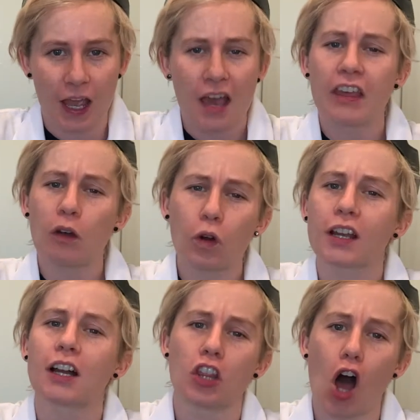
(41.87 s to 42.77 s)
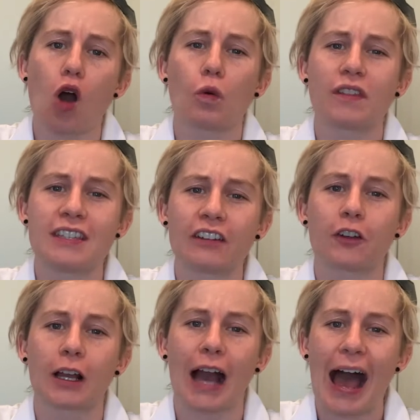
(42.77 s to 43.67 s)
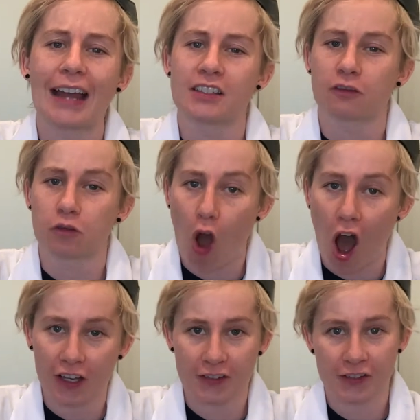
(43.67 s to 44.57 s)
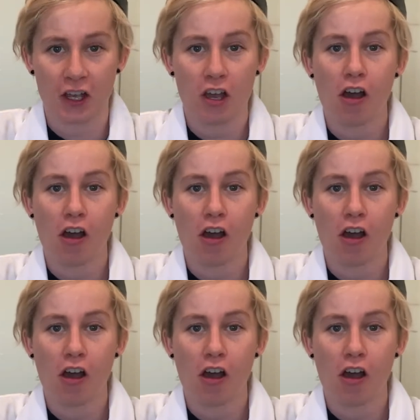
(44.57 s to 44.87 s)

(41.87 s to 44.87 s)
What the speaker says: They work a lot with different kinds of rocks.